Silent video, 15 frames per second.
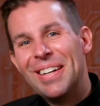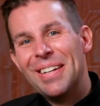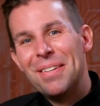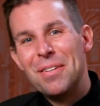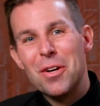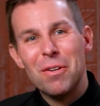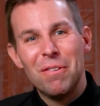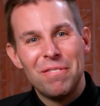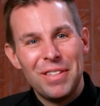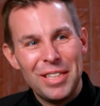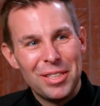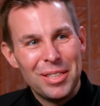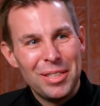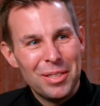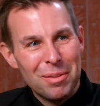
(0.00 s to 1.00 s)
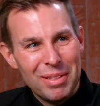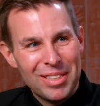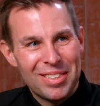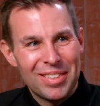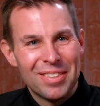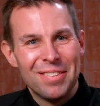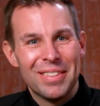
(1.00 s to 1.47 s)
no vision, no
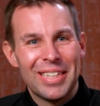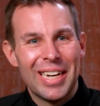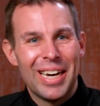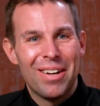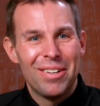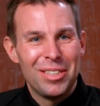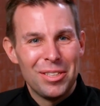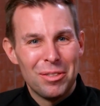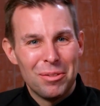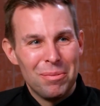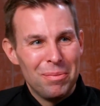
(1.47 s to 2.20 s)
mystical encounter, just